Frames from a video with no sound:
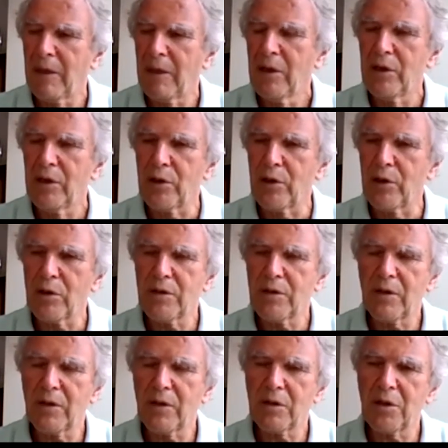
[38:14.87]
recursive
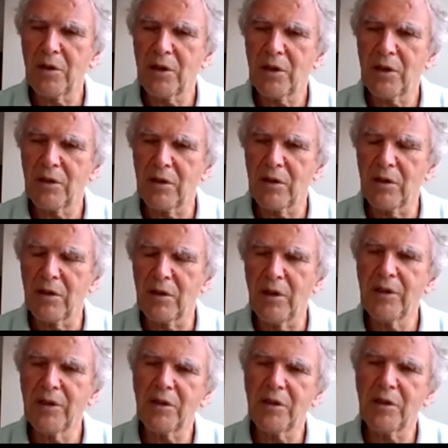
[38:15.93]
construction.
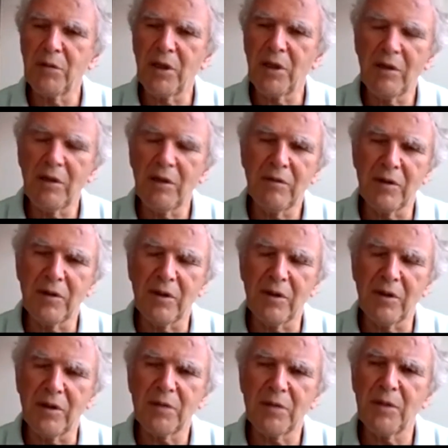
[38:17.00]
Lindström gave
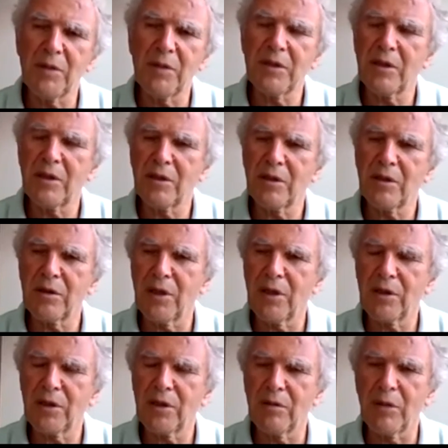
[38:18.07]
explicit
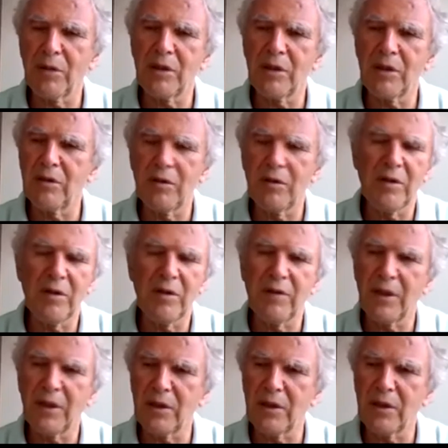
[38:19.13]
construction, but in
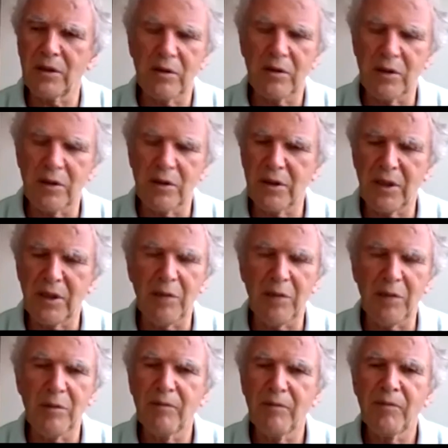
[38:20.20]
fact, it's the
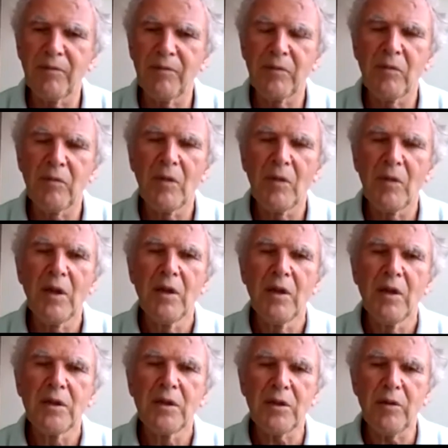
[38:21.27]
same.
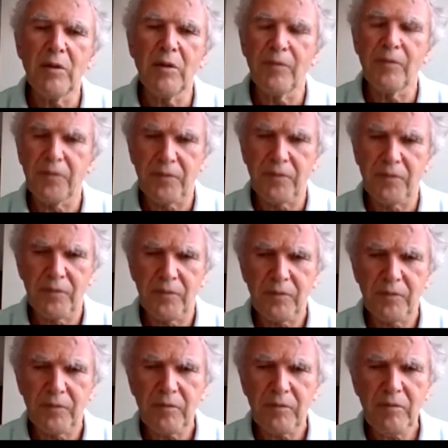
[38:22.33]
So
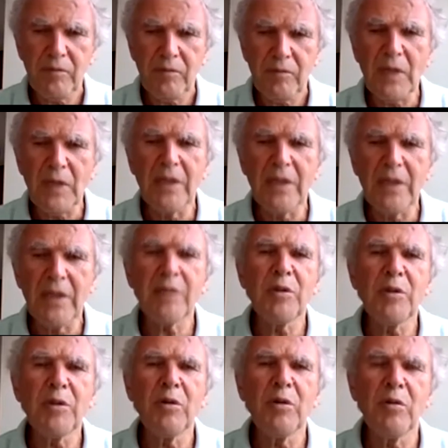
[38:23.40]
let
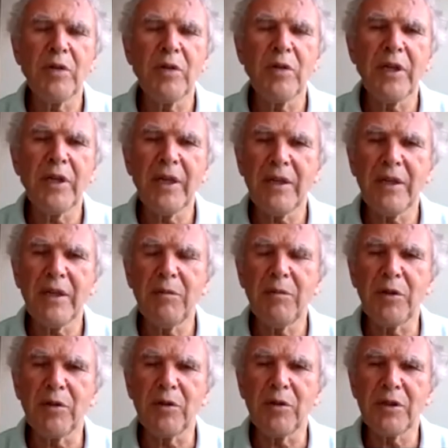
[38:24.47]
me go ahead,
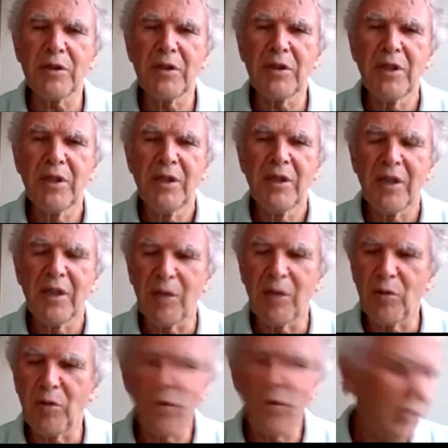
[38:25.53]
because I'm
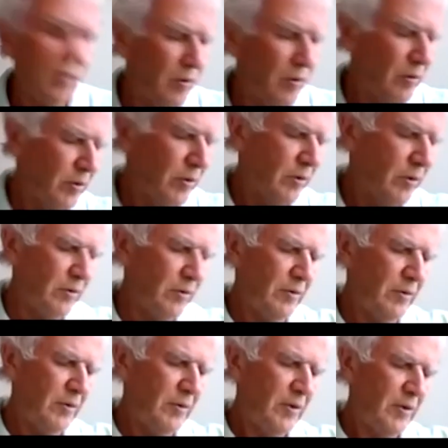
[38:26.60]
going to go to
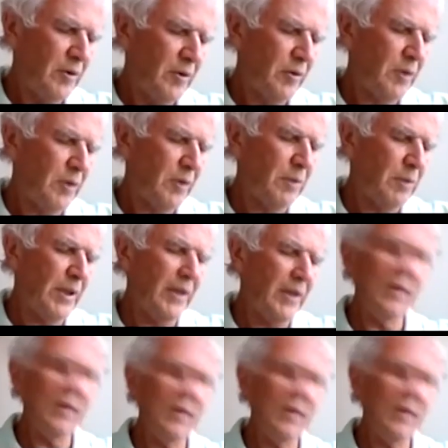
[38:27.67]
explain